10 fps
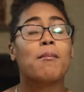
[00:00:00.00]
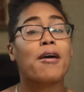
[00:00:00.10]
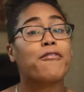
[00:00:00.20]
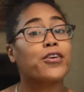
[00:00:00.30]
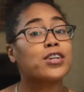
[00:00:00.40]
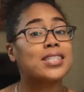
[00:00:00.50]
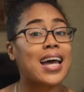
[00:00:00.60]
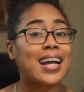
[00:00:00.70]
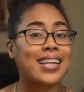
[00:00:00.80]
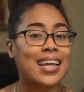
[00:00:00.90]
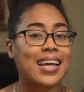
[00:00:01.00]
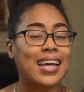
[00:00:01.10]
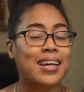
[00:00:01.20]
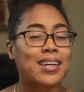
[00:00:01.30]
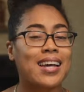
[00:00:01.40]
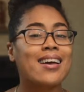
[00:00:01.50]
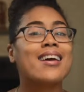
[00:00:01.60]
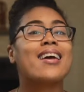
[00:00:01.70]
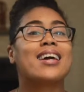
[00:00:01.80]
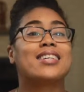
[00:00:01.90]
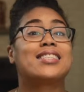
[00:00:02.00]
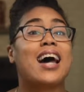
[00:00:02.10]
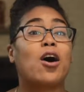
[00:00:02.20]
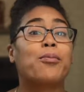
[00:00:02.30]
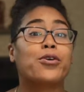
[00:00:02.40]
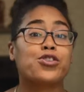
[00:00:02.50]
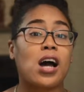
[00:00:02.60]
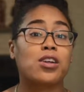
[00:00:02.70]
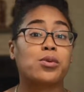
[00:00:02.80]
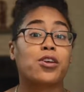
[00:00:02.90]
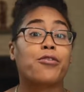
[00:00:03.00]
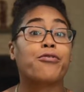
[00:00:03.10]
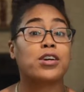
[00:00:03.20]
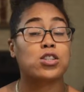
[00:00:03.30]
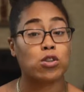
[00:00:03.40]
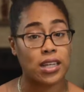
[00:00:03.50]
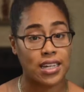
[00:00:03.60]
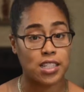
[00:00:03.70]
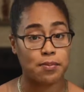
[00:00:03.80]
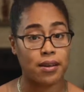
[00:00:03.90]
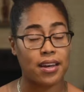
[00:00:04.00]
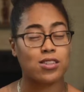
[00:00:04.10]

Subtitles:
My first technique is to help your child with their frontal lisp.